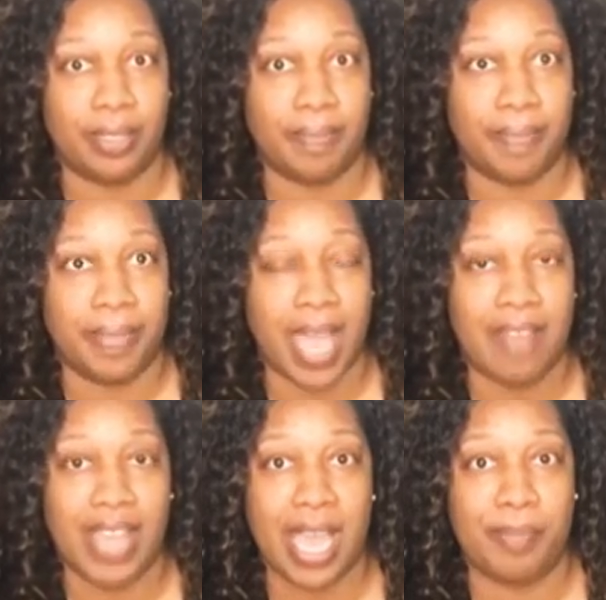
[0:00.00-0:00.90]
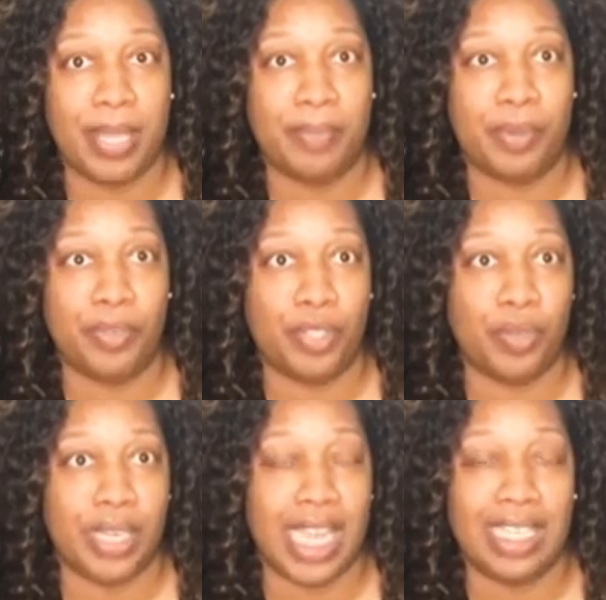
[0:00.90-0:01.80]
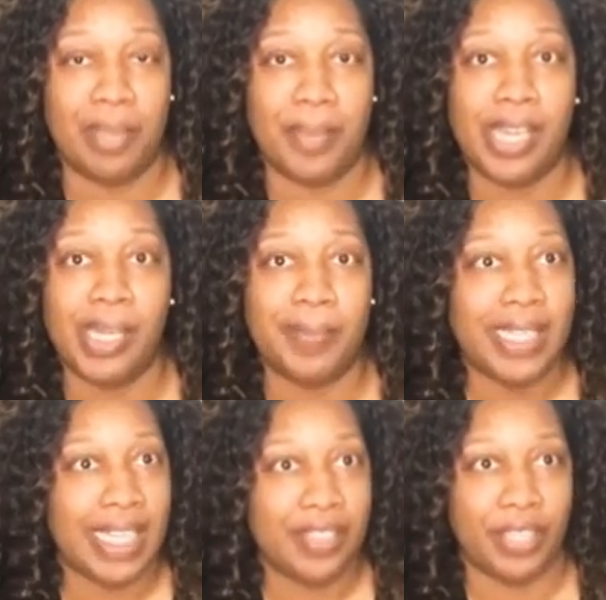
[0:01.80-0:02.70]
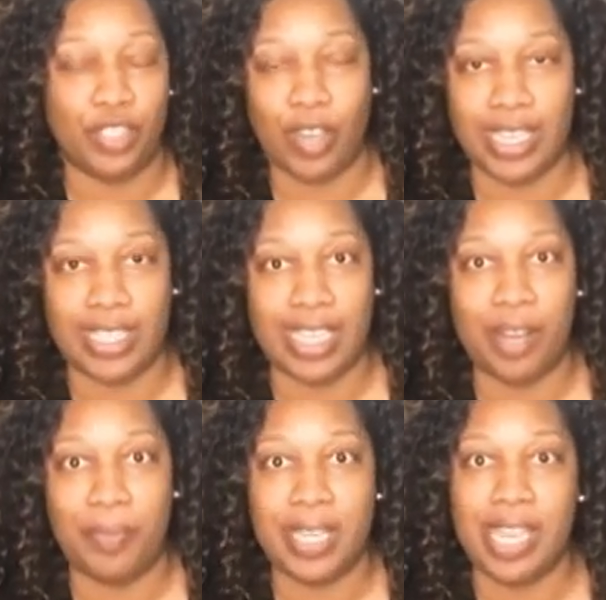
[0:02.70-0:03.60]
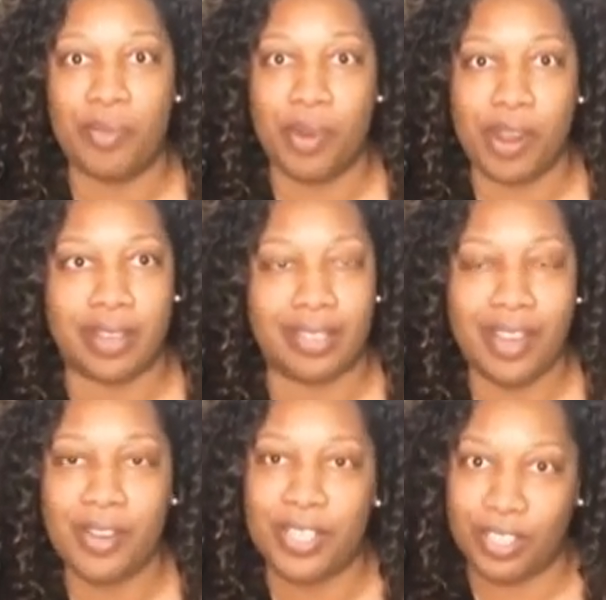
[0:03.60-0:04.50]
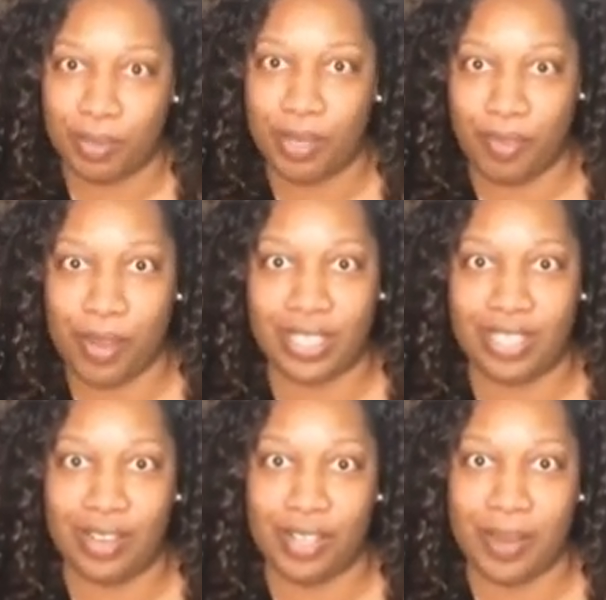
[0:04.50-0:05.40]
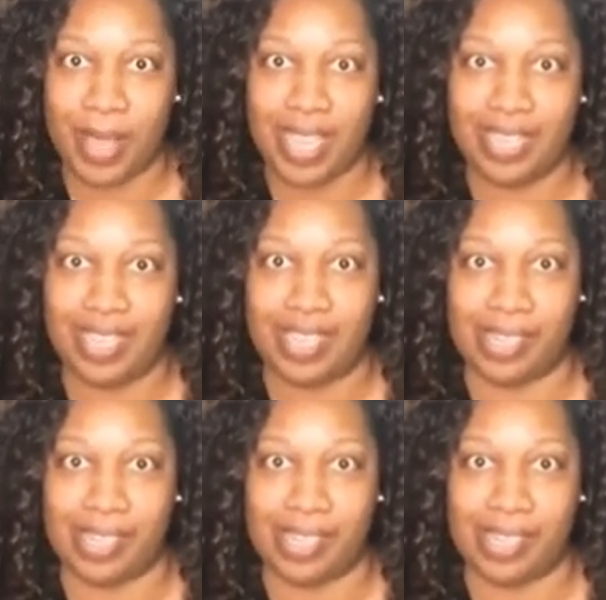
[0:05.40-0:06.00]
I've had people doing LMM. They're trying to sell me at work. No, you should be focusing on your main gig.